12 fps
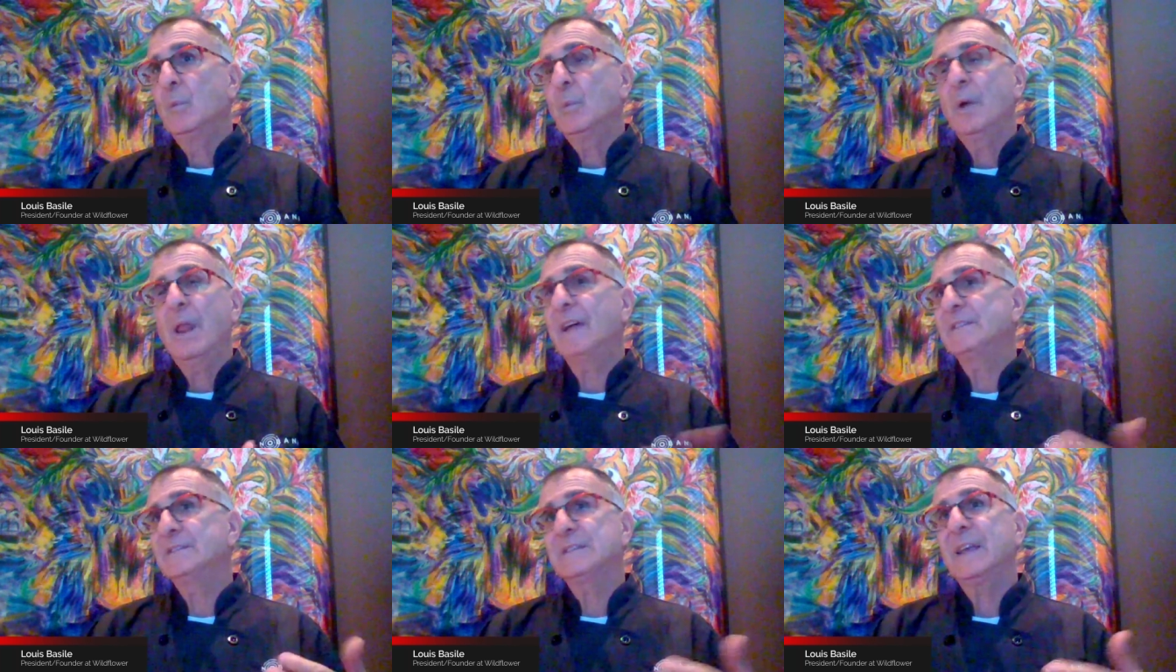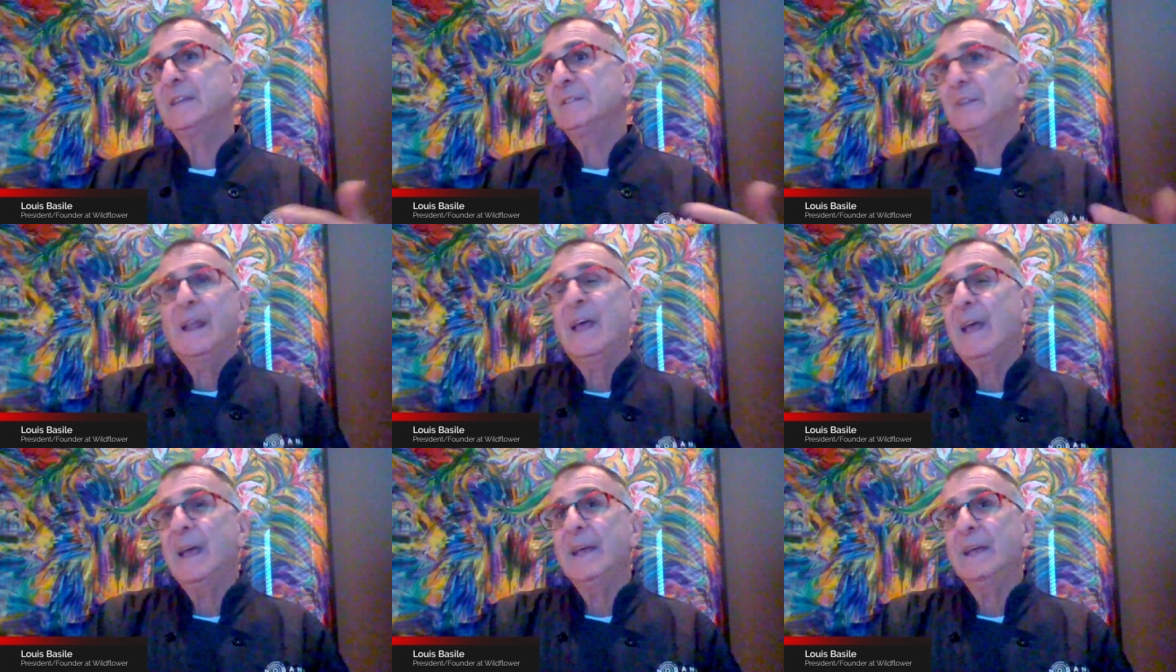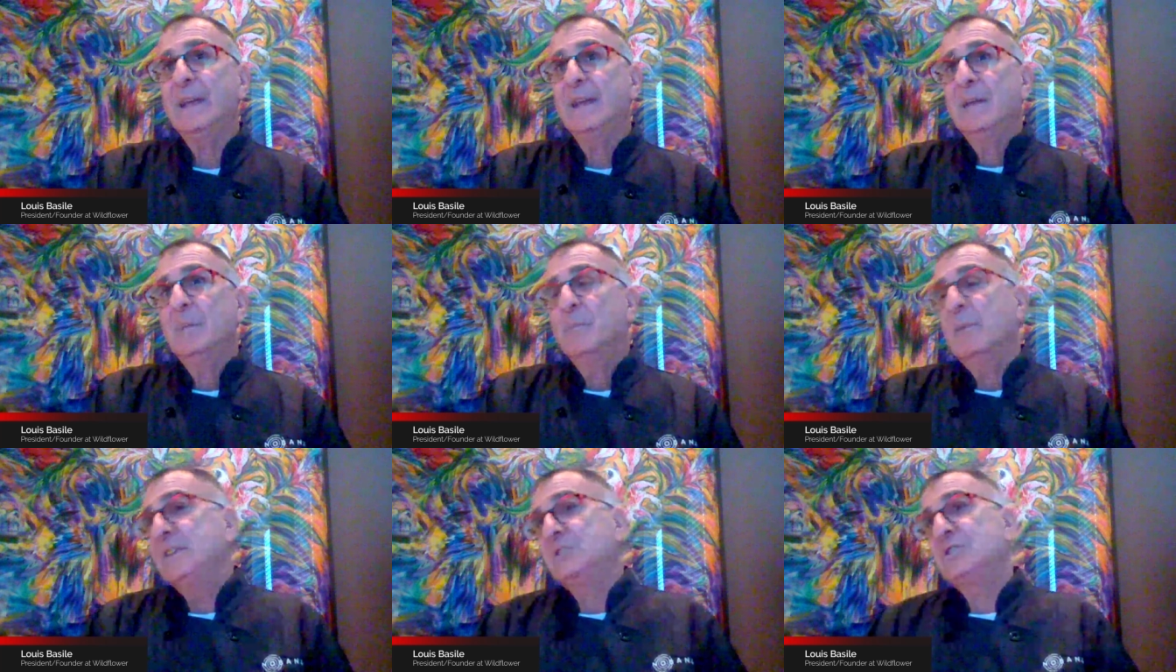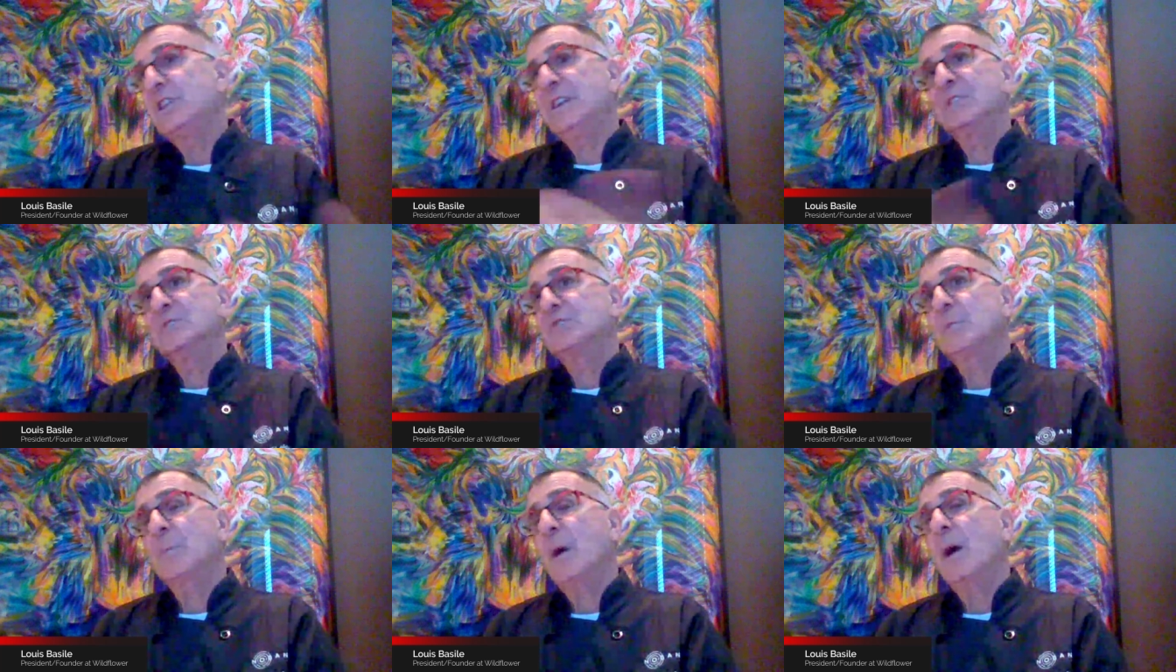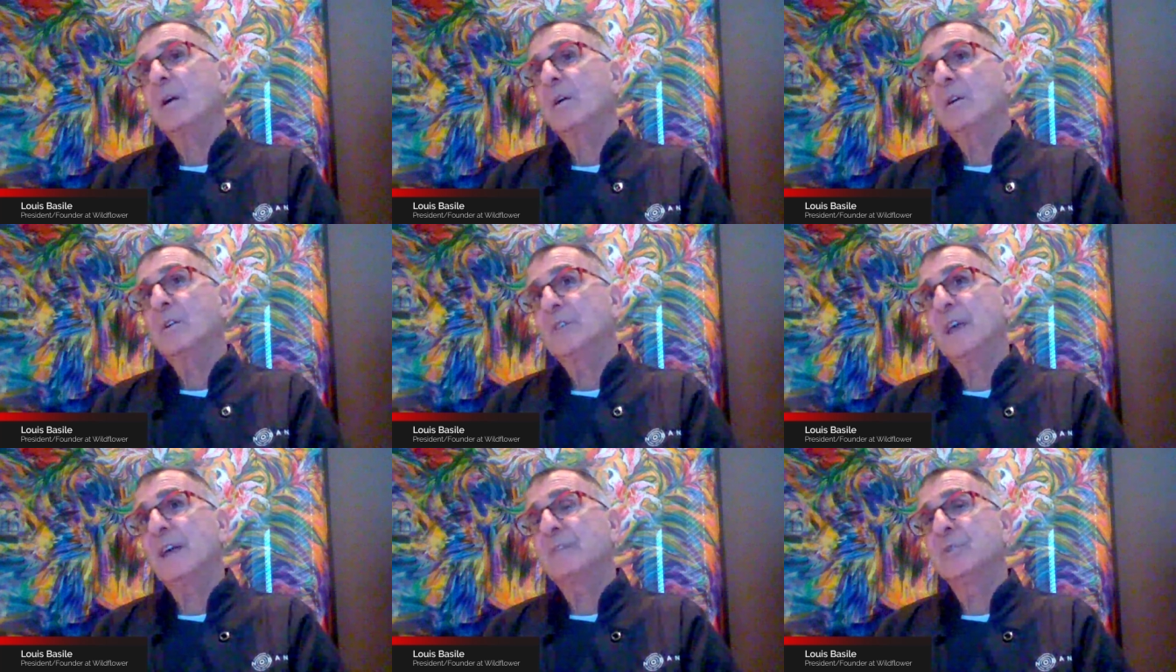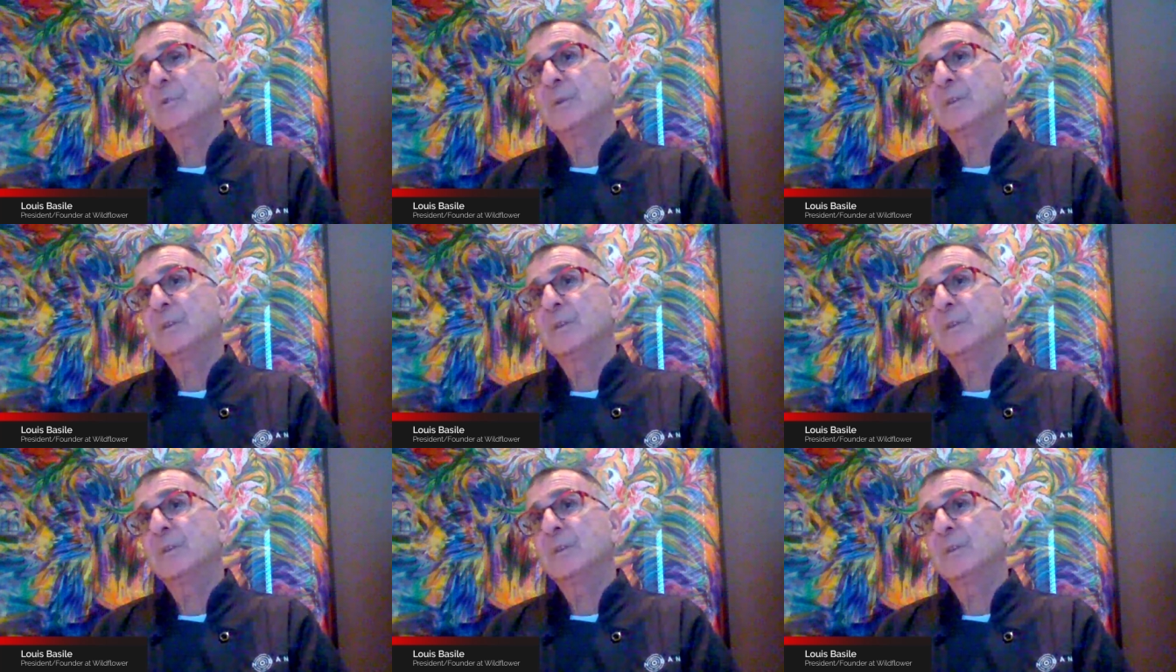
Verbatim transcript: What I say today may change tomorrow because I have new